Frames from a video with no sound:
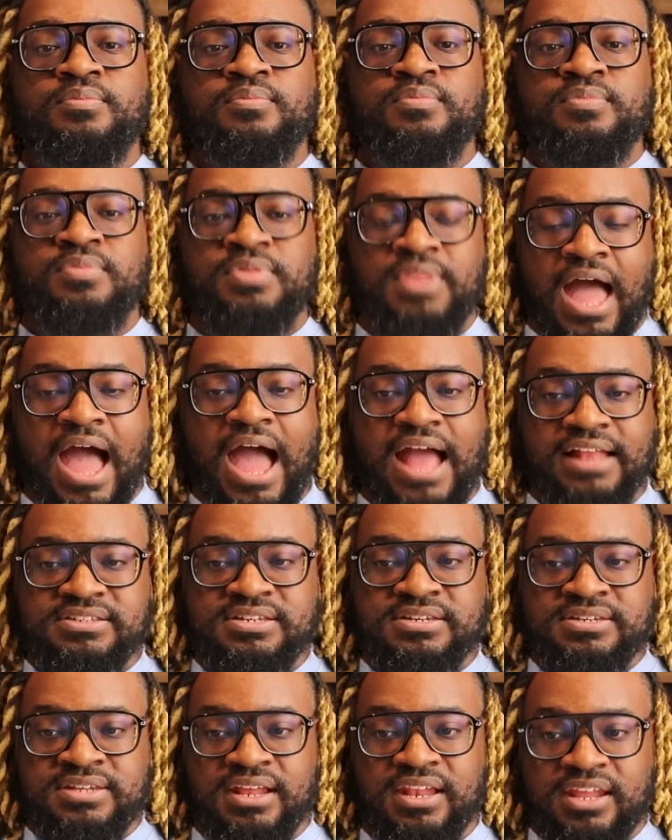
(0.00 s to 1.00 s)

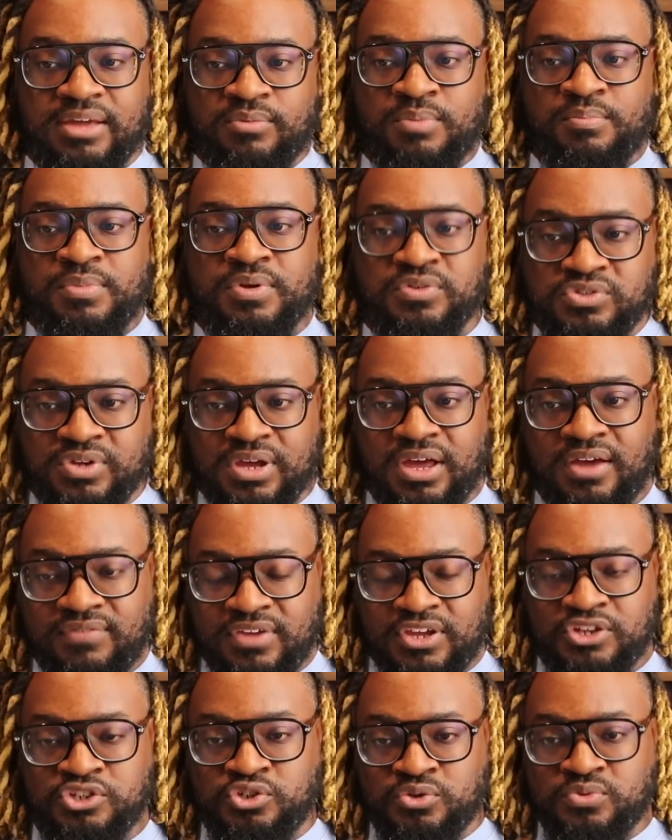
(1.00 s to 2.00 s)
not dealing with mental
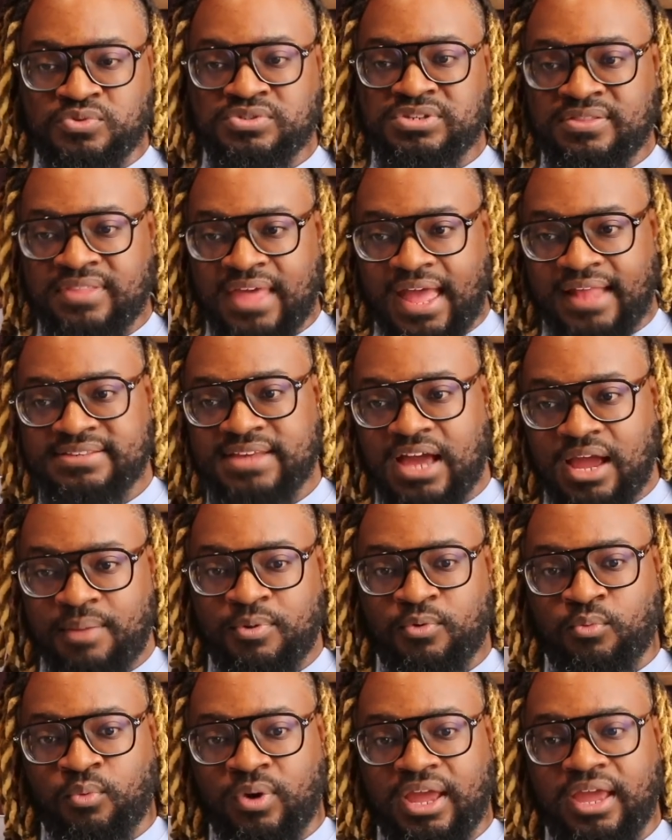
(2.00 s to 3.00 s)
health issues in that type
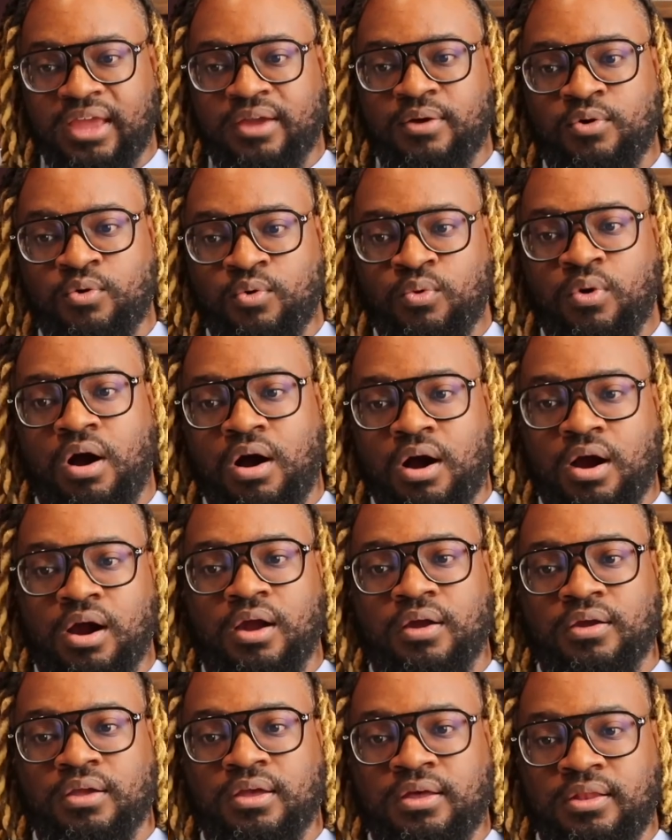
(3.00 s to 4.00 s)
of way who
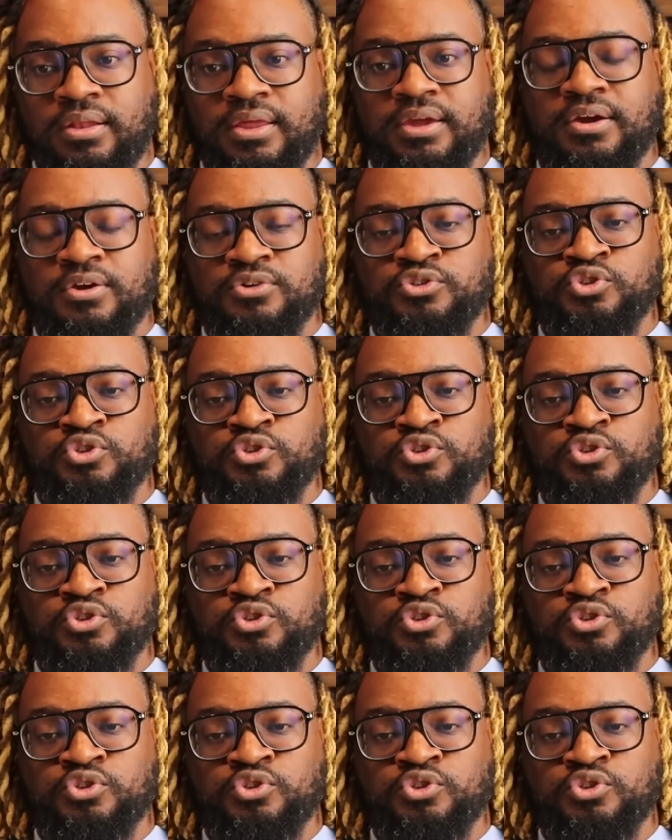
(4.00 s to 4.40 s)
are clear,